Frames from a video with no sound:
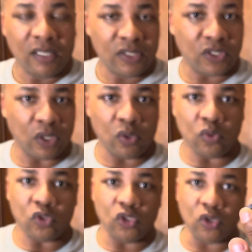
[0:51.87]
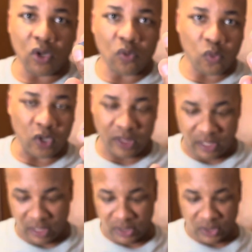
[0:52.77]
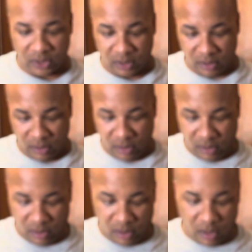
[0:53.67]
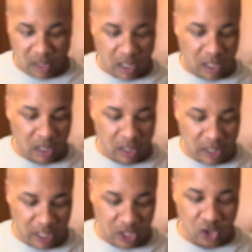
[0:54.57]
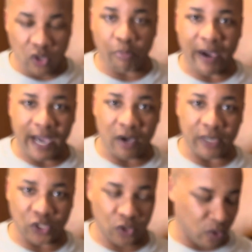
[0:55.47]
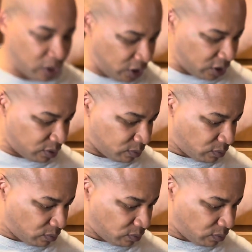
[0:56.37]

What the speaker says: So you don't want this in your pile that you're going to eat.